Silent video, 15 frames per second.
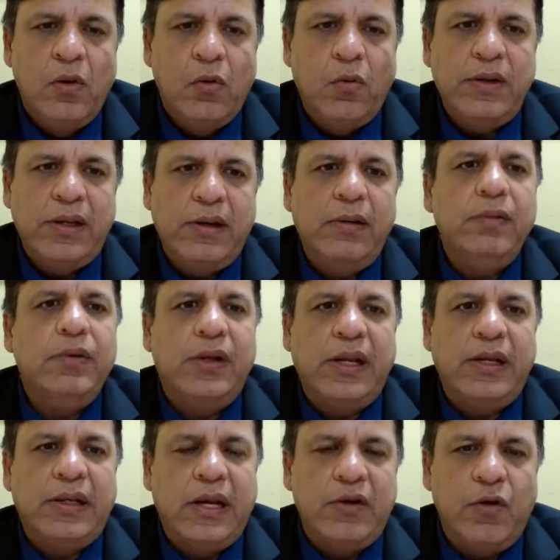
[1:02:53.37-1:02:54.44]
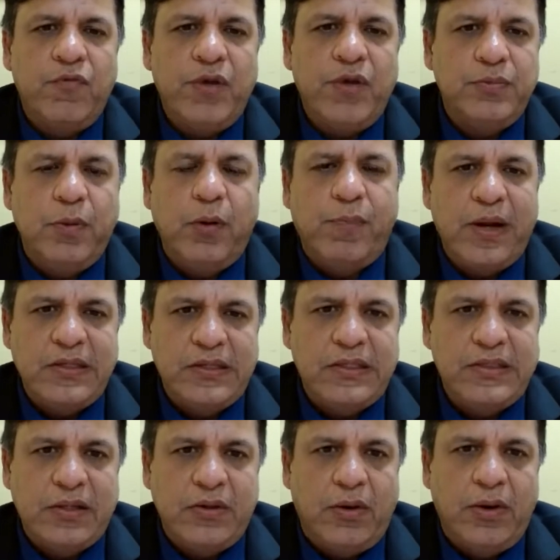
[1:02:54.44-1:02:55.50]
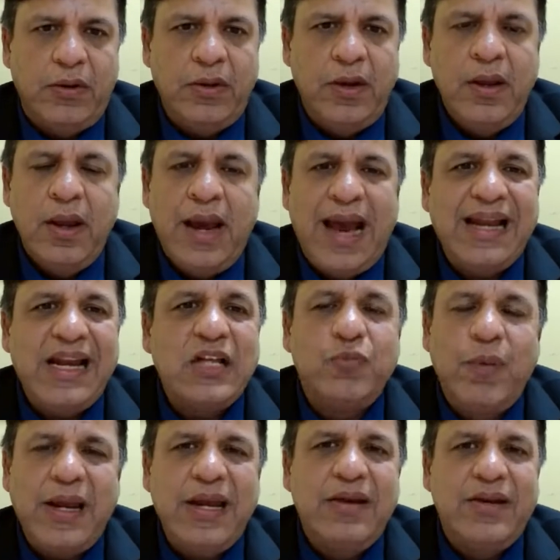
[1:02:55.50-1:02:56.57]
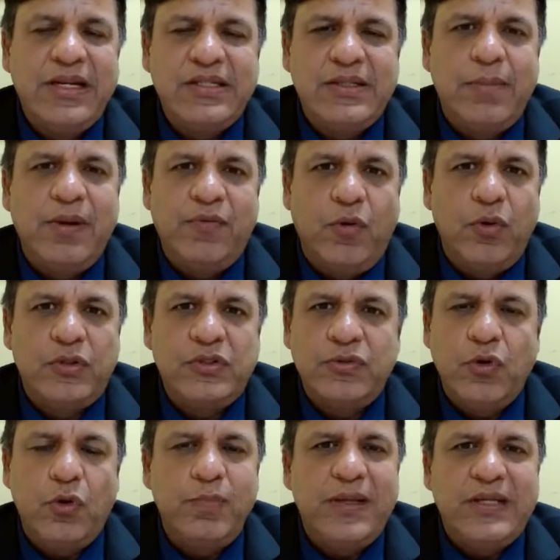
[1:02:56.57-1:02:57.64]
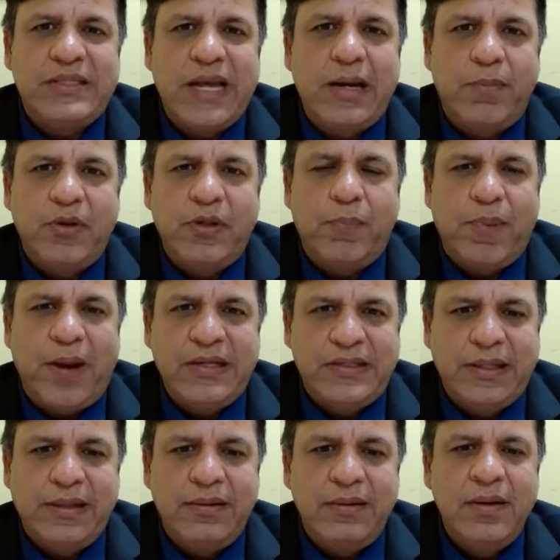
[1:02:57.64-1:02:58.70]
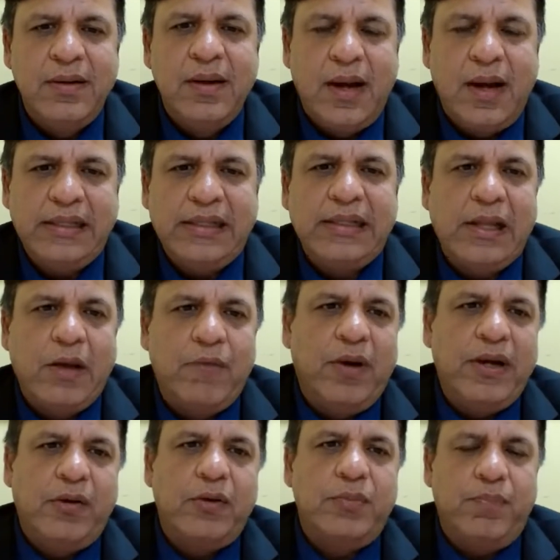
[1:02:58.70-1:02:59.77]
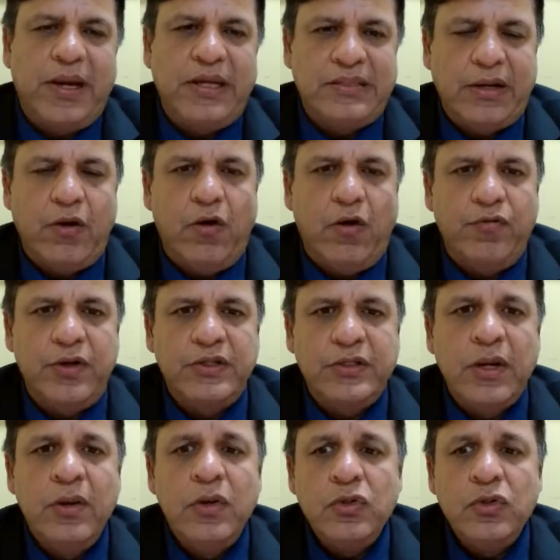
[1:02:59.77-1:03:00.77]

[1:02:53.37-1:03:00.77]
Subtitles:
Over here, you can get your Facebook presence and all. And it's very reasonable, folks. Don't be scared about the pricing. I think they're very good pricing offers.